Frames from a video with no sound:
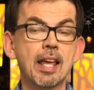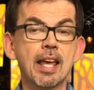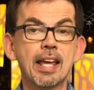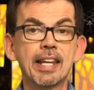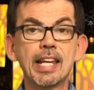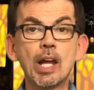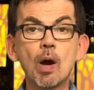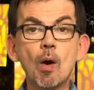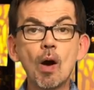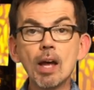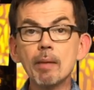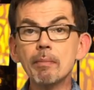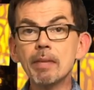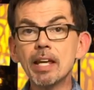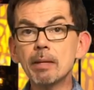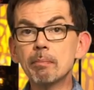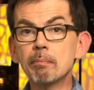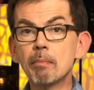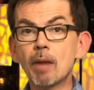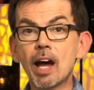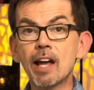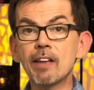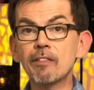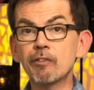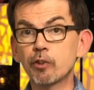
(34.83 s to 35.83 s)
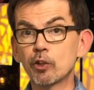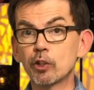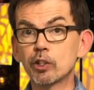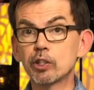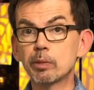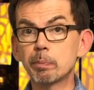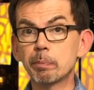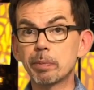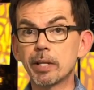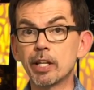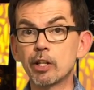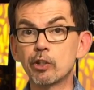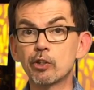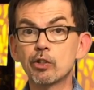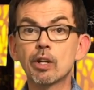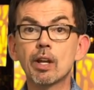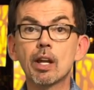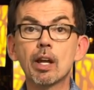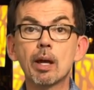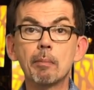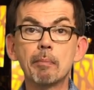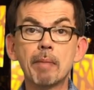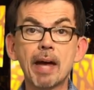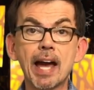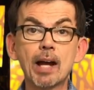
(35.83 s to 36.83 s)
Now, I made my first pitch
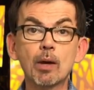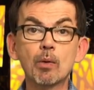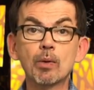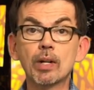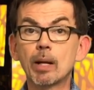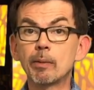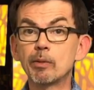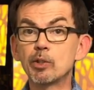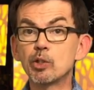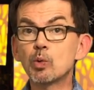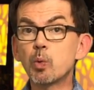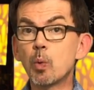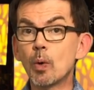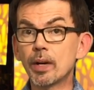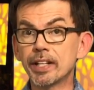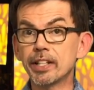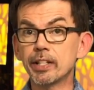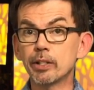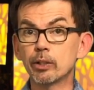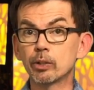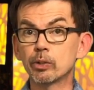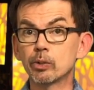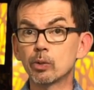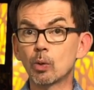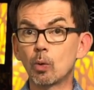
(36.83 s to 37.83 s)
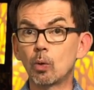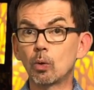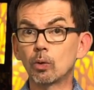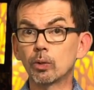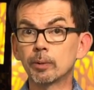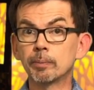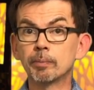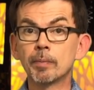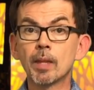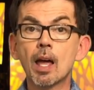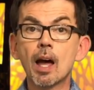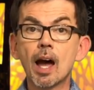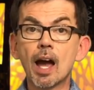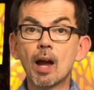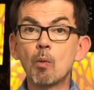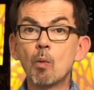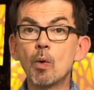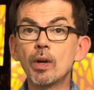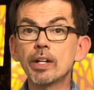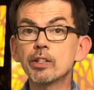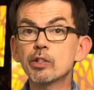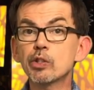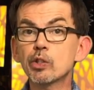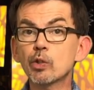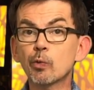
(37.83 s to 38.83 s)
back when I was 20 years old. I
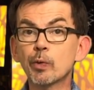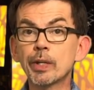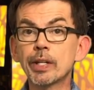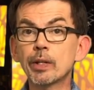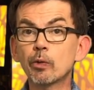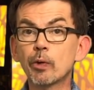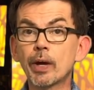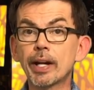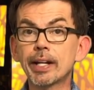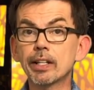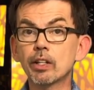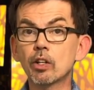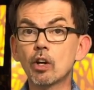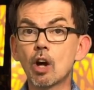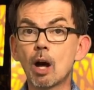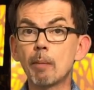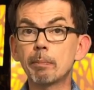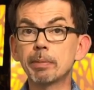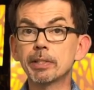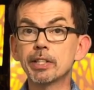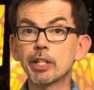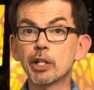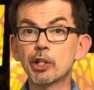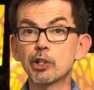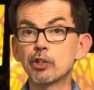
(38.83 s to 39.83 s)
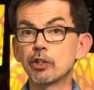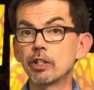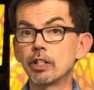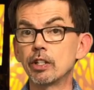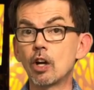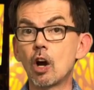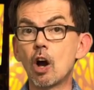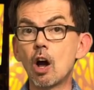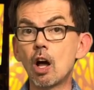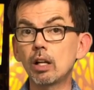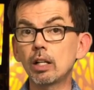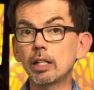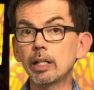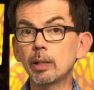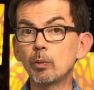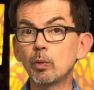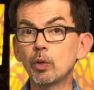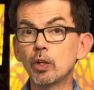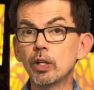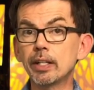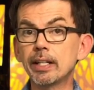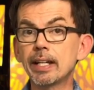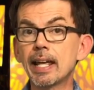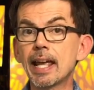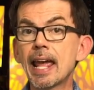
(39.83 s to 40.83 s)
won a screenwriting competition in
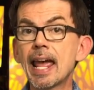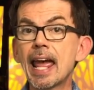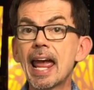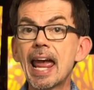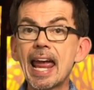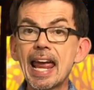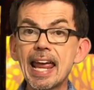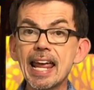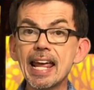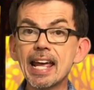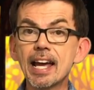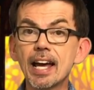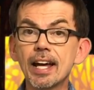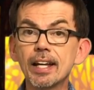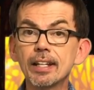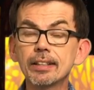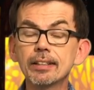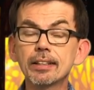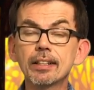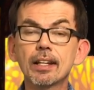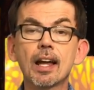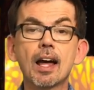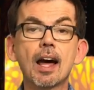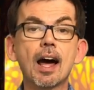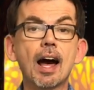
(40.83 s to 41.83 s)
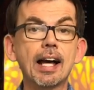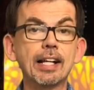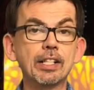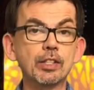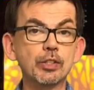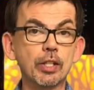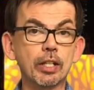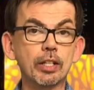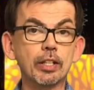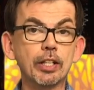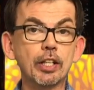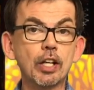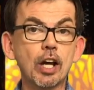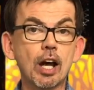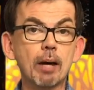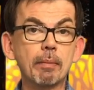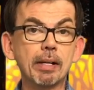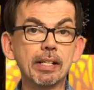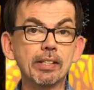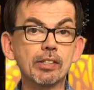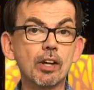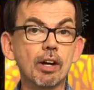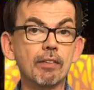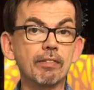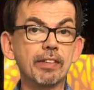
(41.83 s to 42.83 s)
Hollywood, and I suddenly got
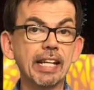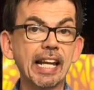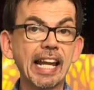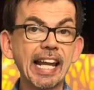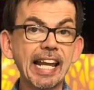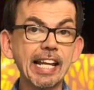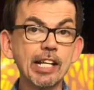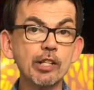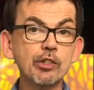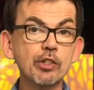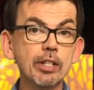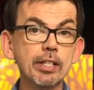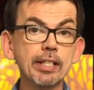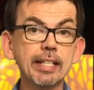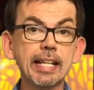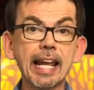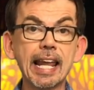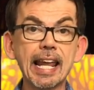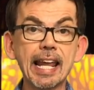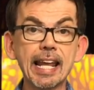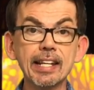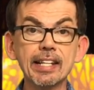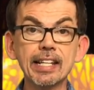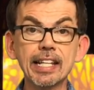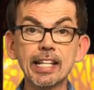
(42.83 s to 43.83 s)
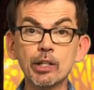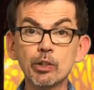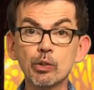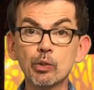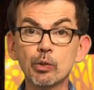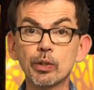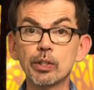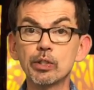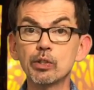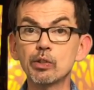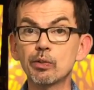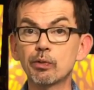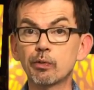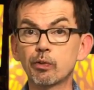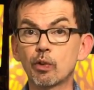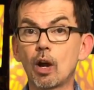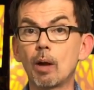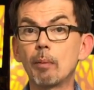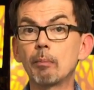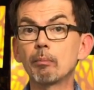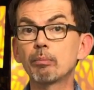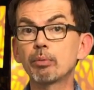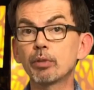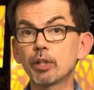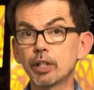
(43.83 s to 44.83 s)
myself an agent and interest
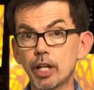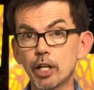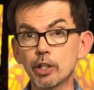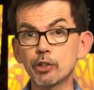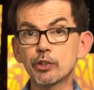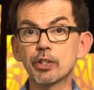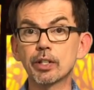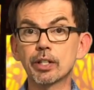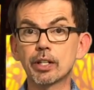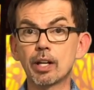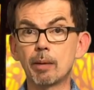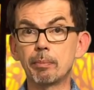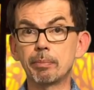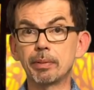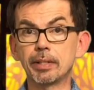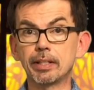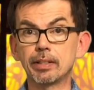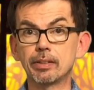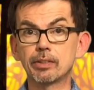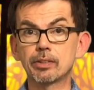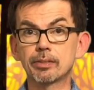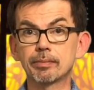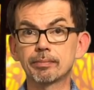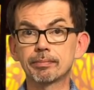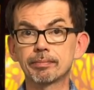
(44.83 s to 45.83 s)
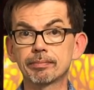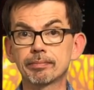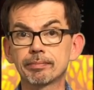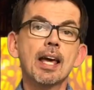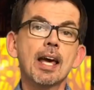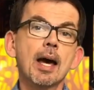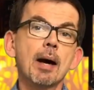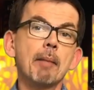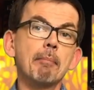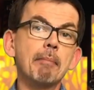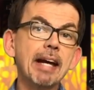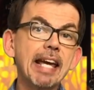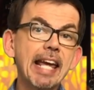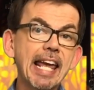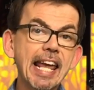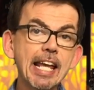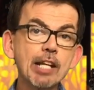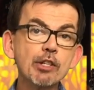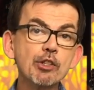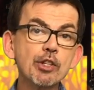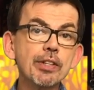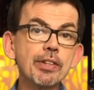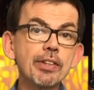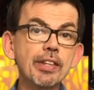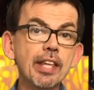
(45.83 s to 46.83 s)
from production companies. My
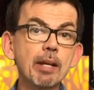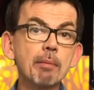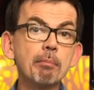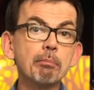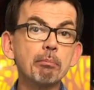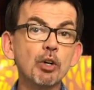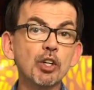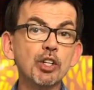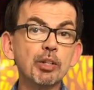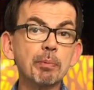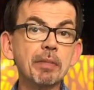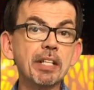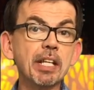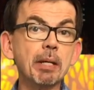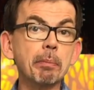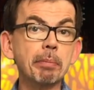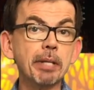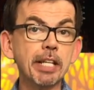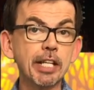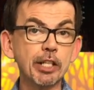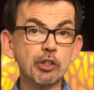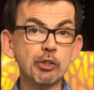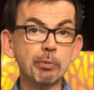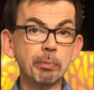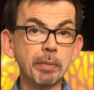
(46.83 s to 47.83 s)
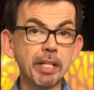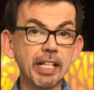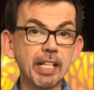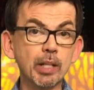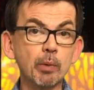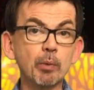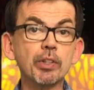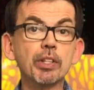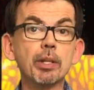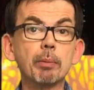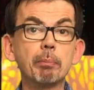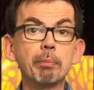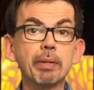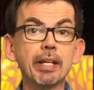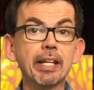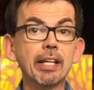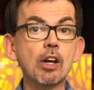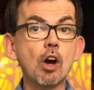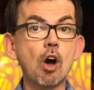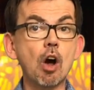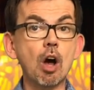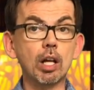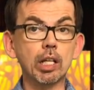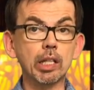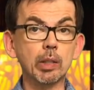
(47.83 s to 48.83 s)
agent then booked me a pitch meeting with a big
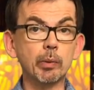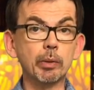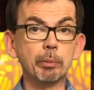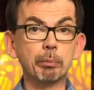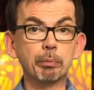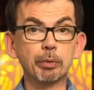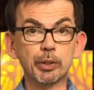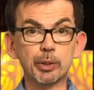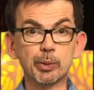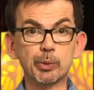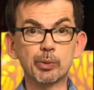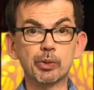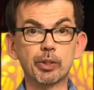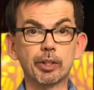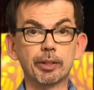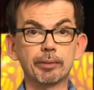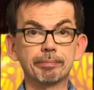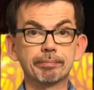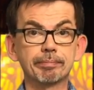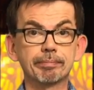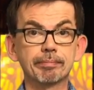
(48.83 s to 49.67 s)
Hollywood producer,